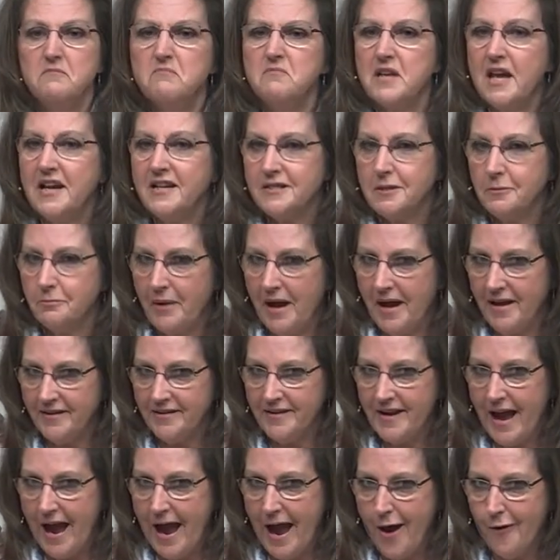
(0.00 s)
Takes about an
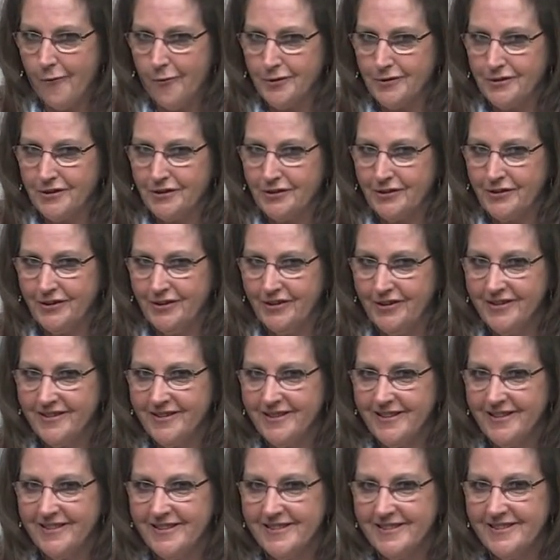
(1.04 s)
hour to cook,
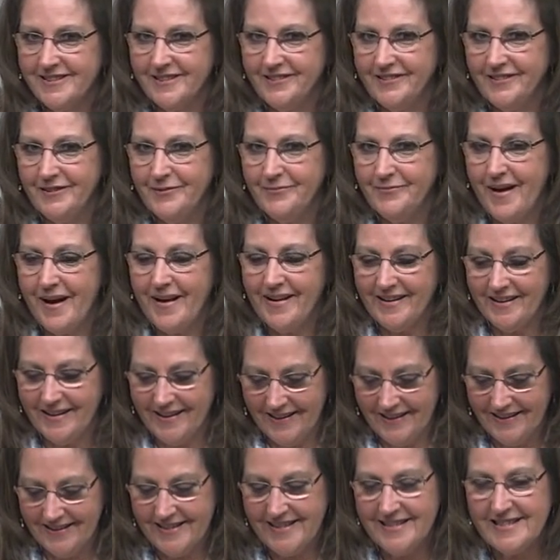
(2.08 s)
so you might
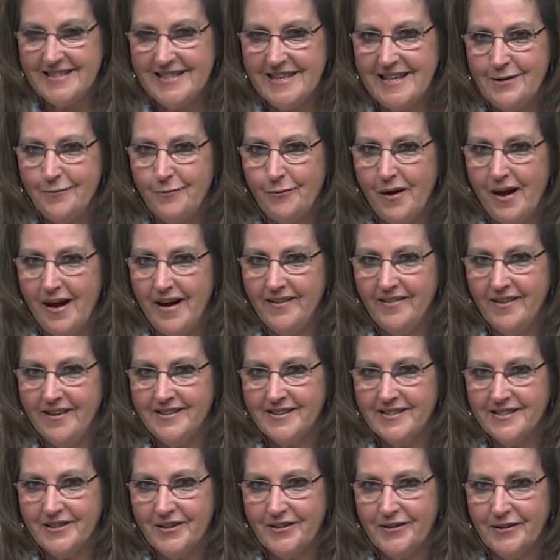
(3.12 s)
can see why they
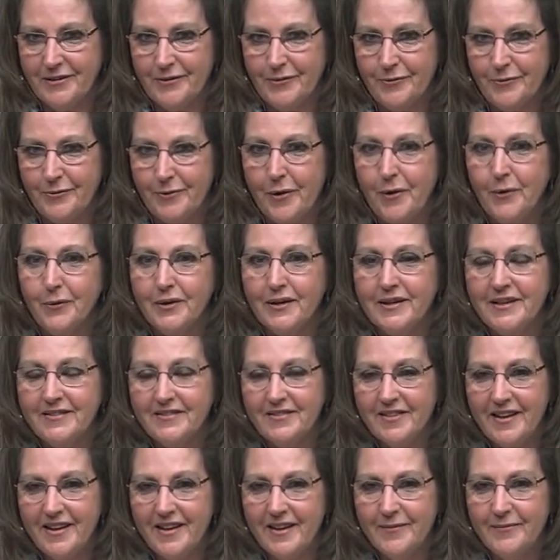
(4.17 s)
started rolling
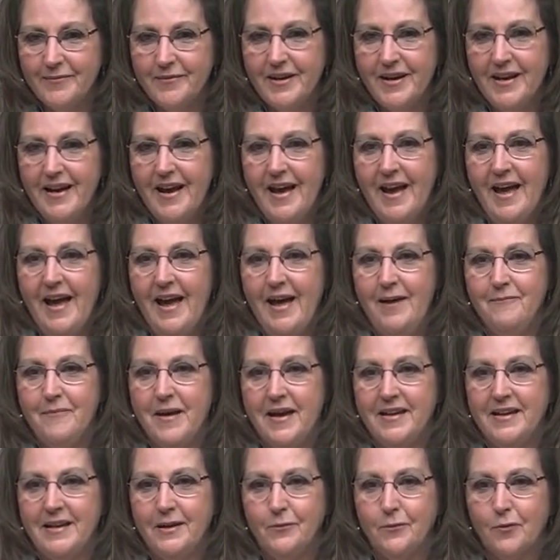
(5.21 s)
them and
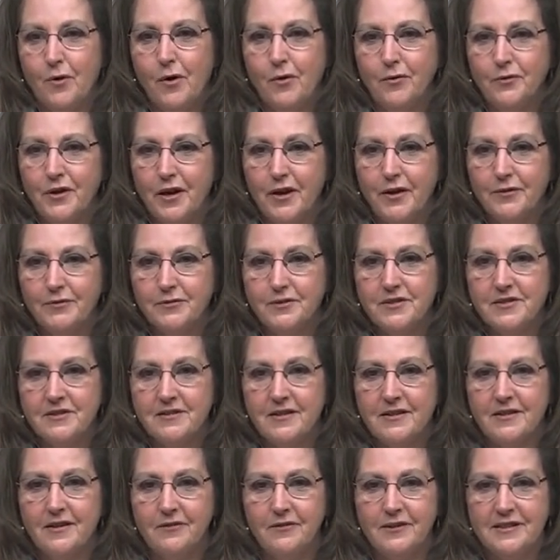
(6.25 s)
making rolled oats
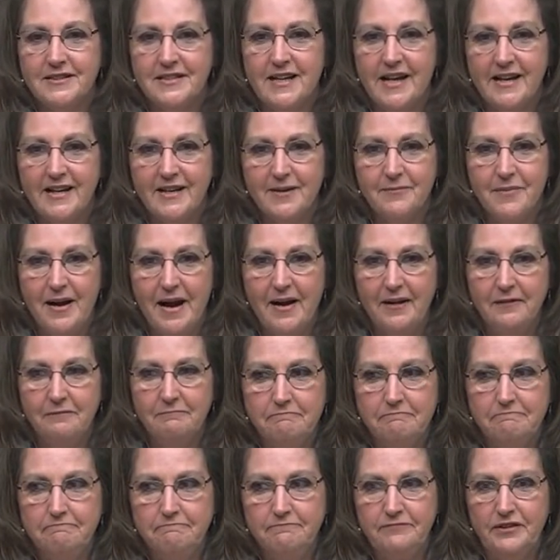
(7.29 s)
that only take about
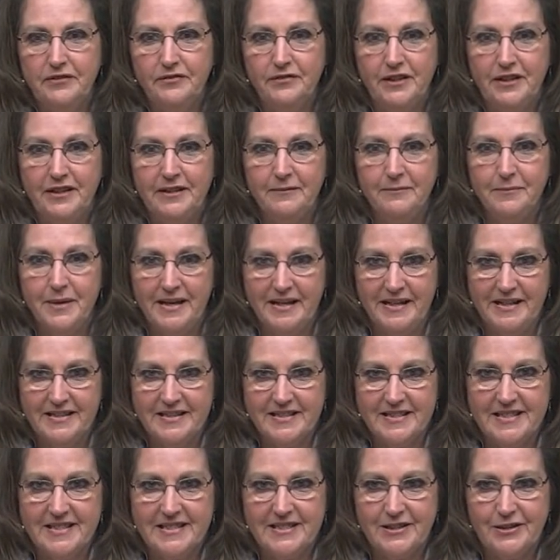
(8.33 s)
fifteen
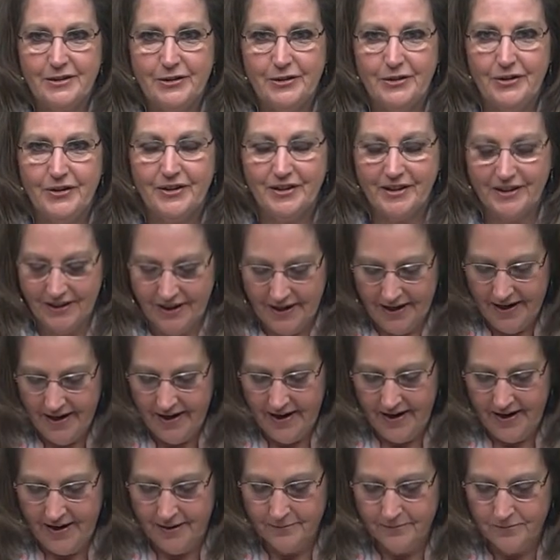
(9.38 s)
minutes to cook.
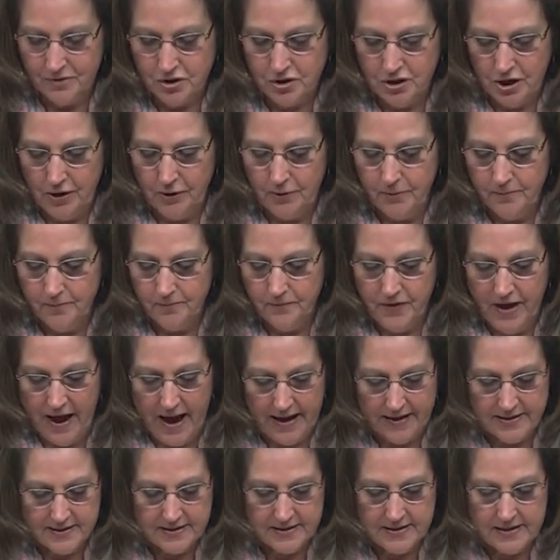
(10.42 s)
Um, so
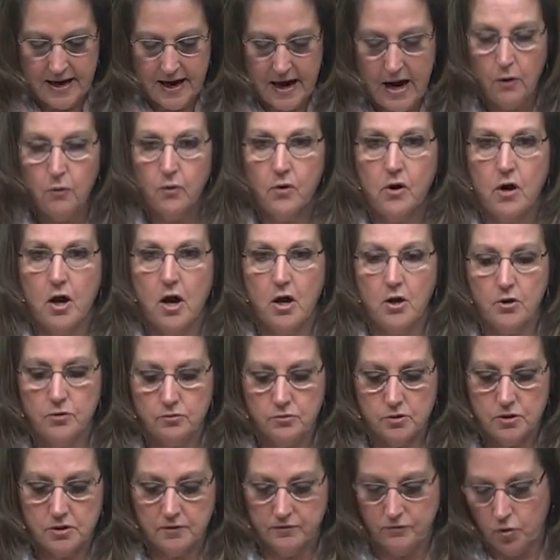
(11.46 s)
that's our
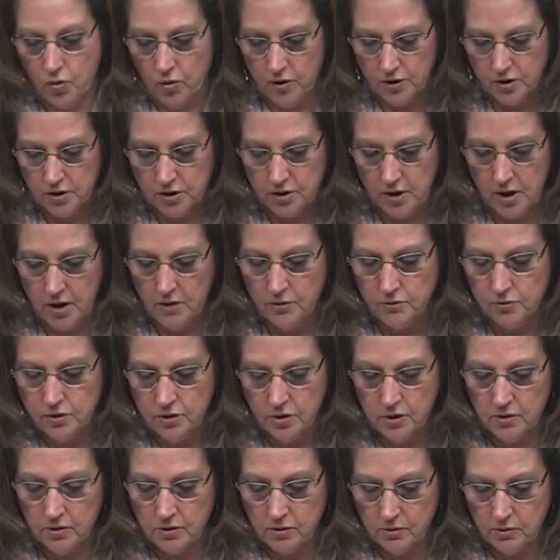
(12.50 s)
oats. Of course, oats
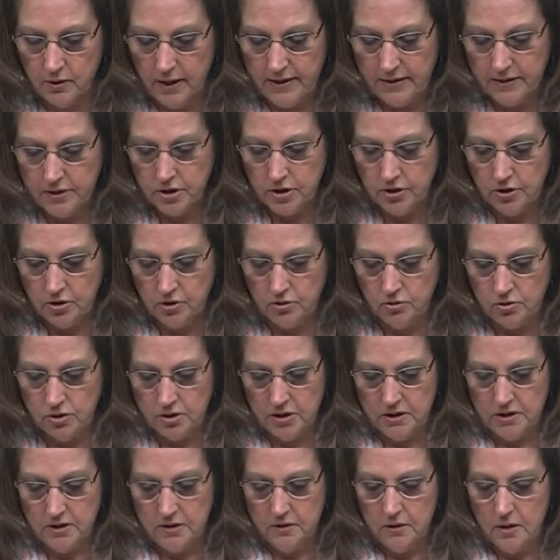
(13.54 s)
are great to use
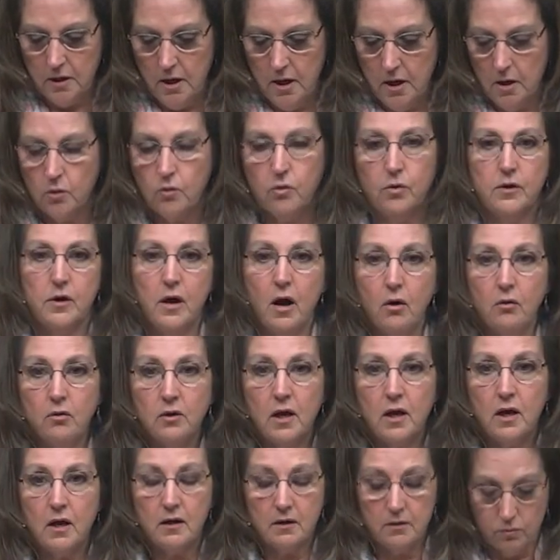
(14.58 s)
in
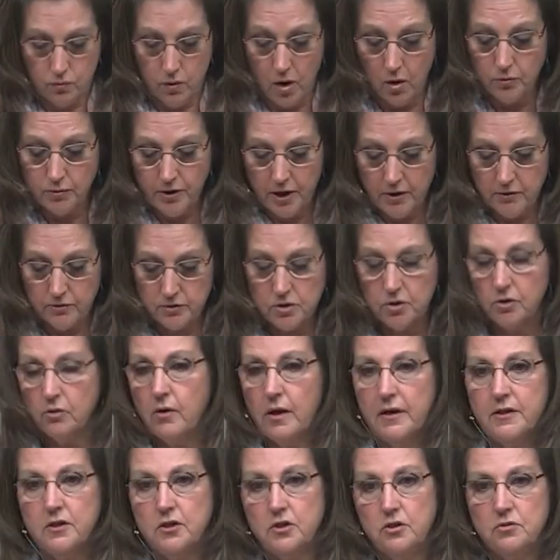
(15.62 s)
granola. Rolled oats are
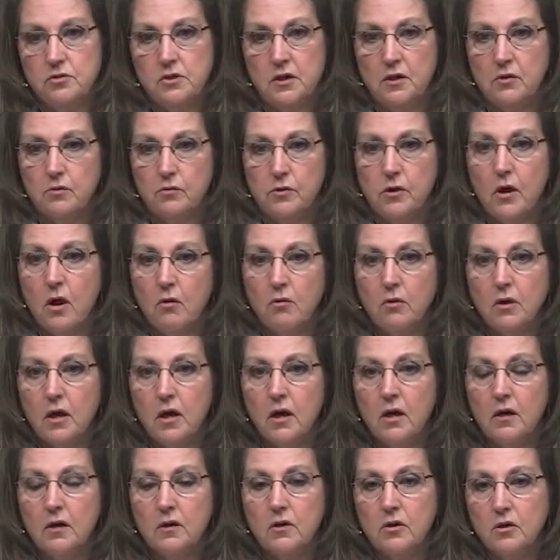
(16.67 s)
great to use in
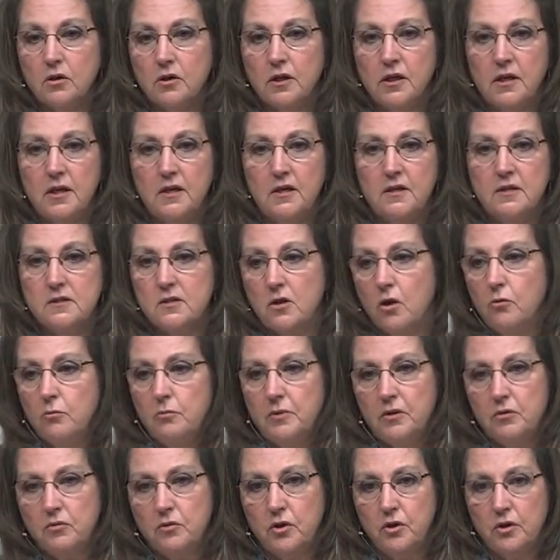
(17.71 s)
granola, cookies,
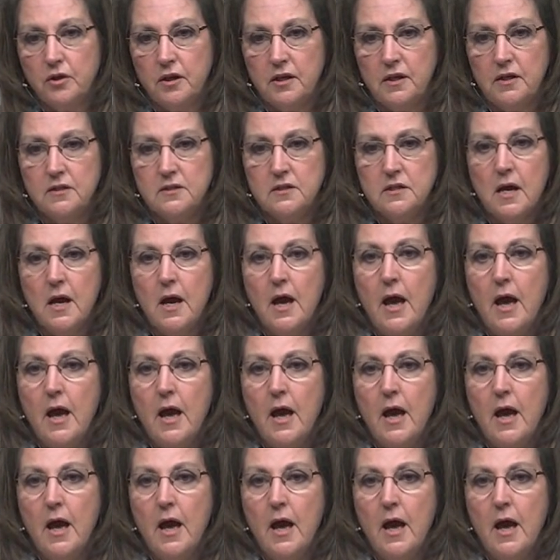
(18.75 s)
oatmeal cookies.